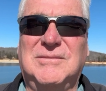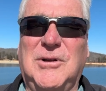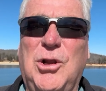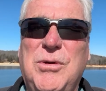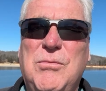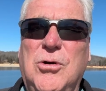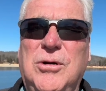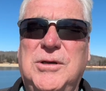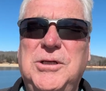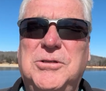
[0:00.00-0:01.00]
A little bit more
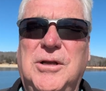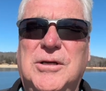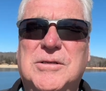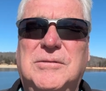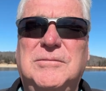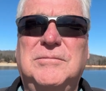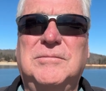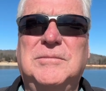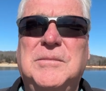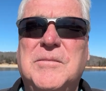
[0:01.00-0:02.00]
than a teacher does.
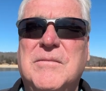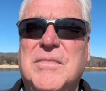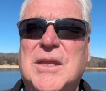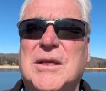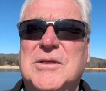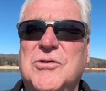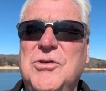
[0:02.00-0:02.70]
So